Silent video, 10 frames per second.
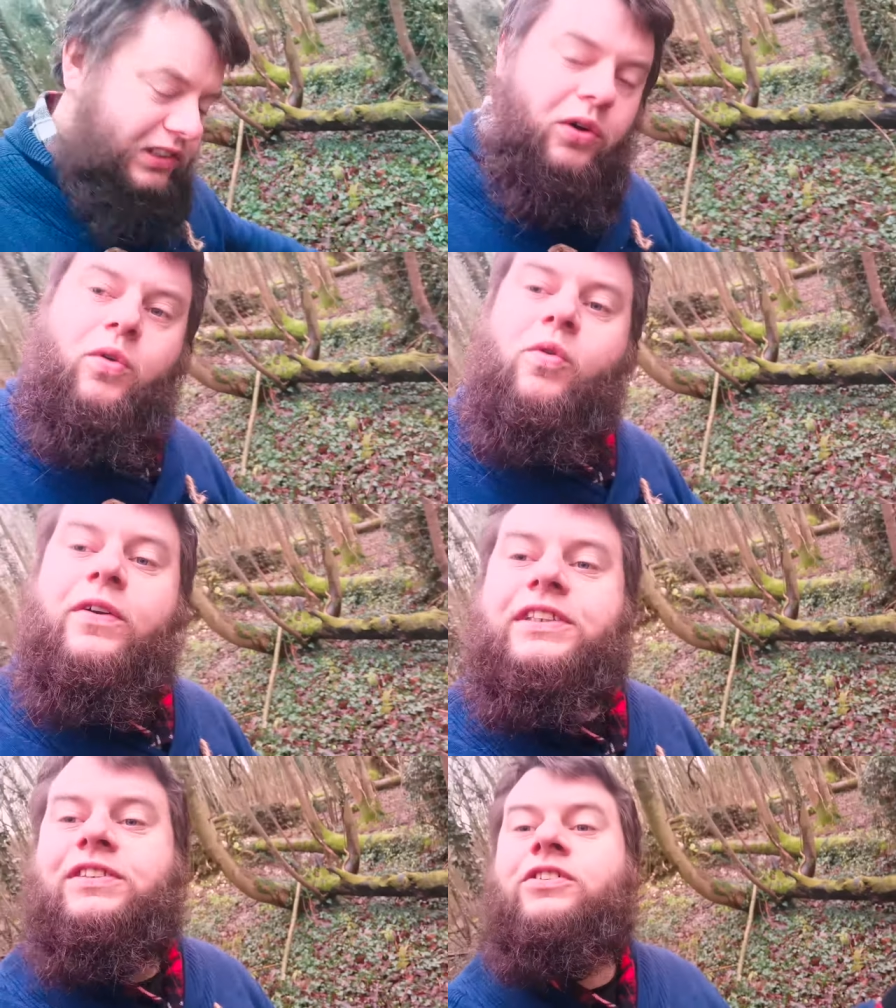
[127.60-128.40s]
gets
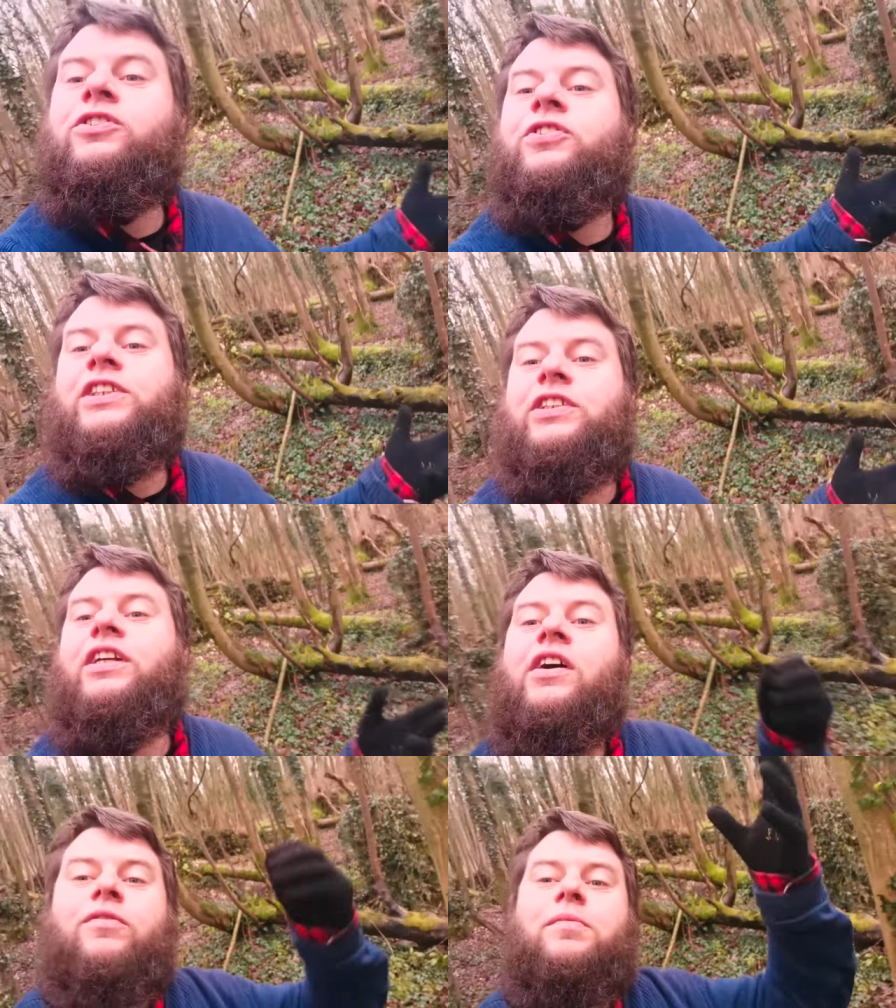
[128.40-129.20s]
all of its
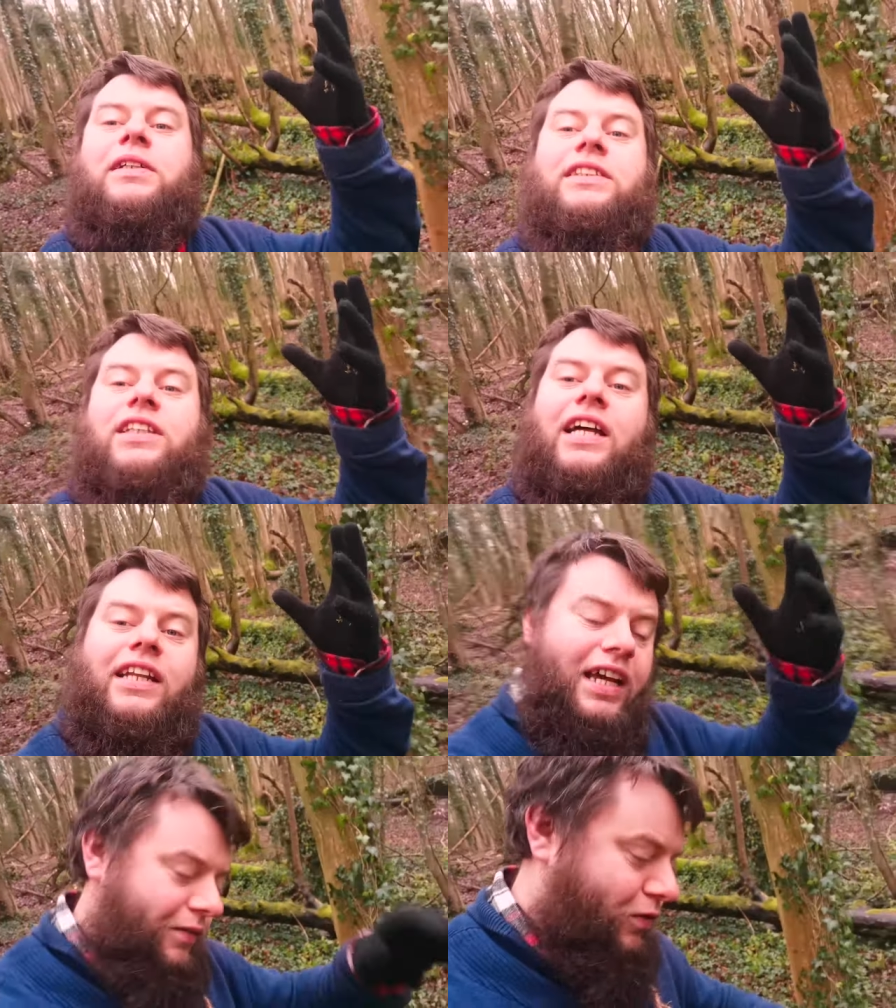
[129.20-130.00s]
nutrition from the
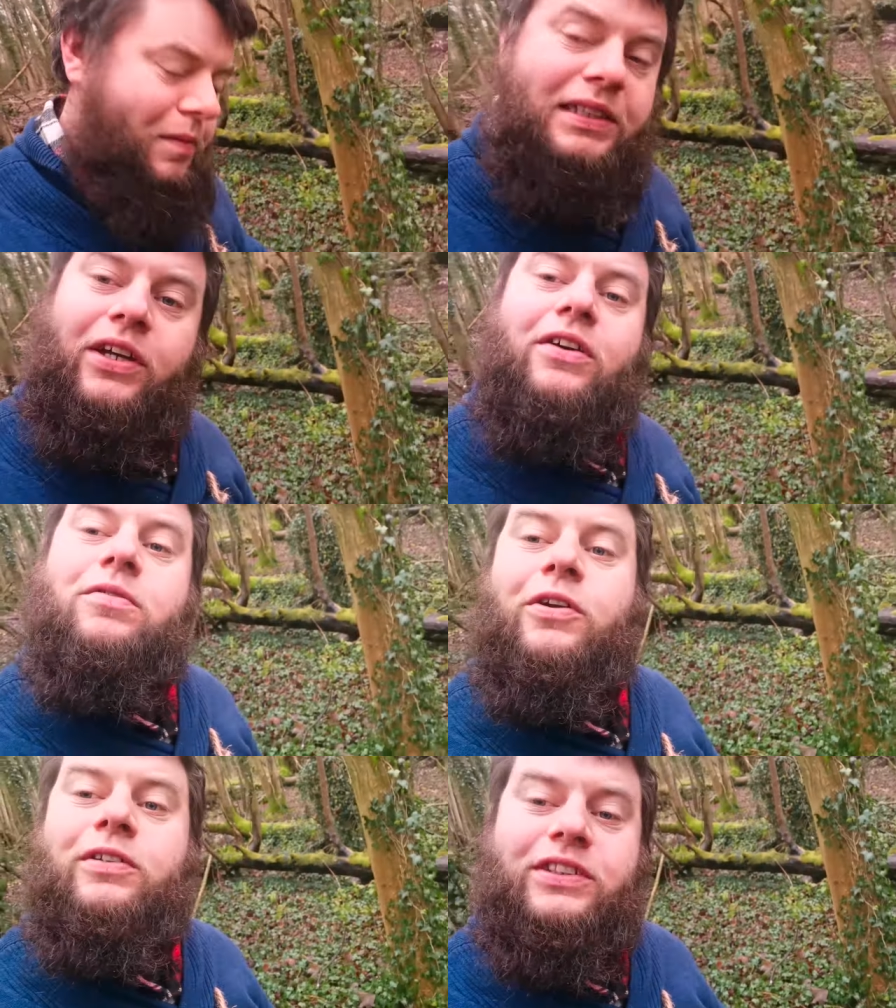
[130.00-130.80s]
sun and from its
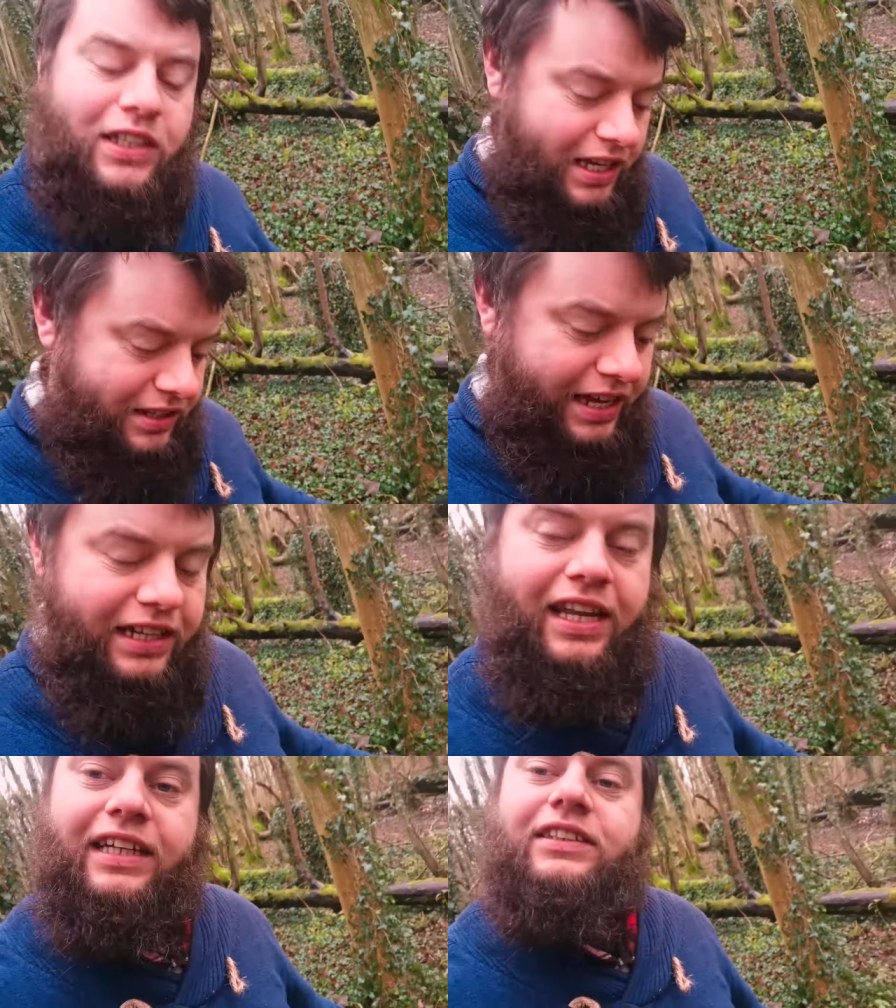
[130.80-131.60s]
own roots that
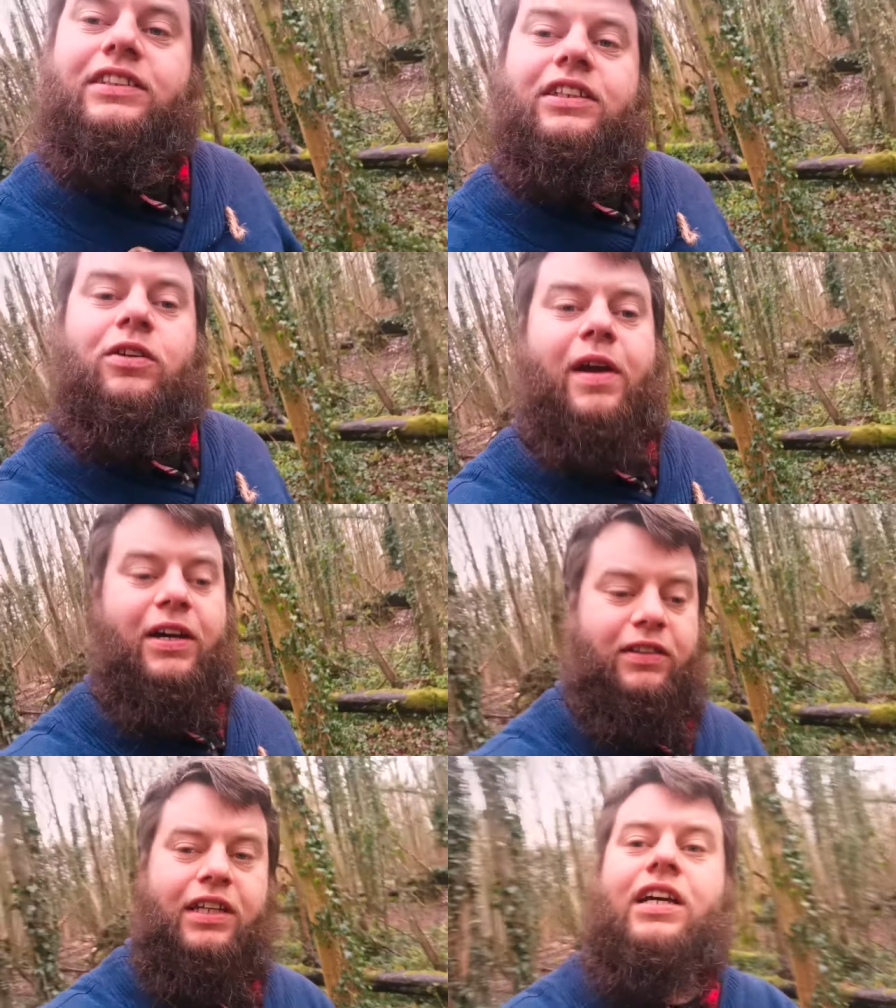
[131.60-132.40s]
it lays in the
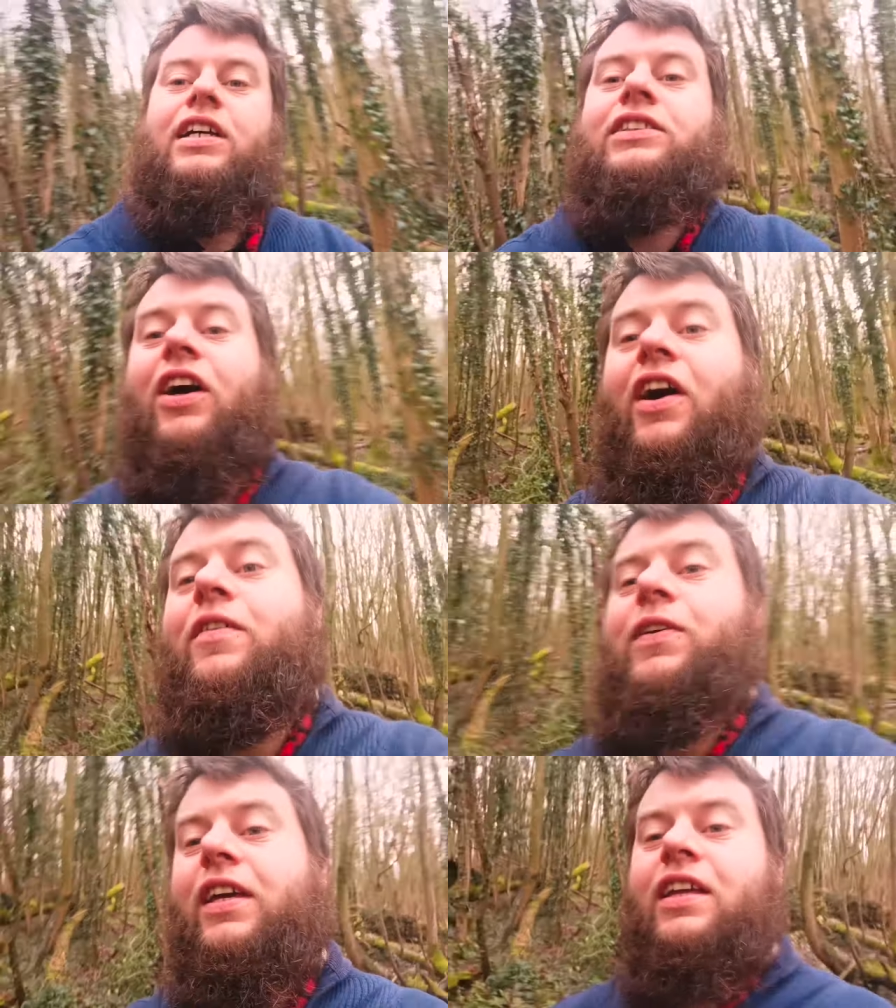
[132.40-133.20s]
ground. So
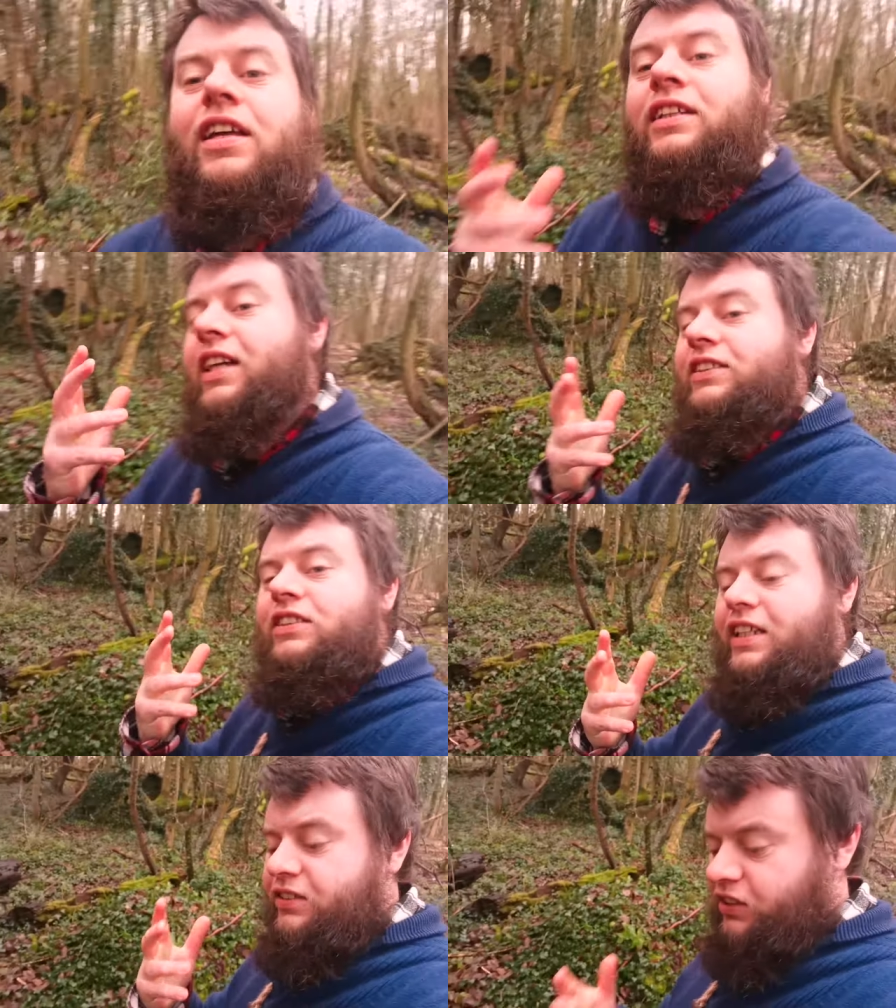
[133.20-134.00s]
ivy
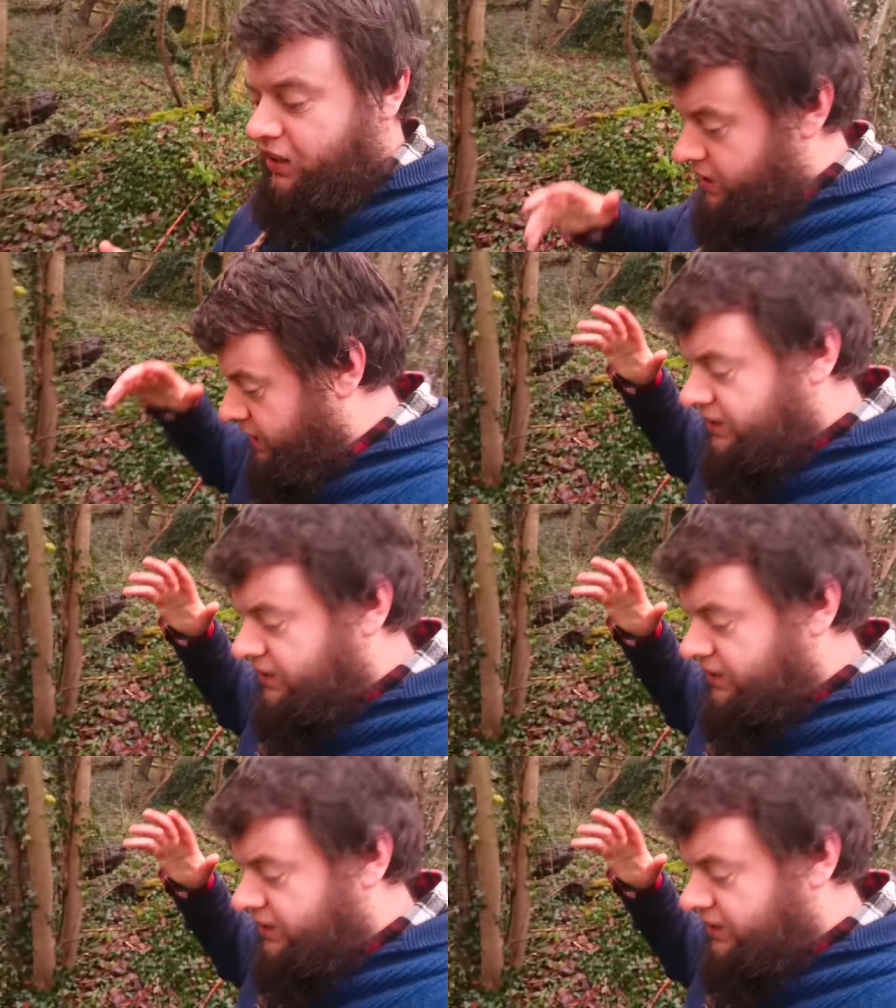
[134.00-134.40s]
doesn't need to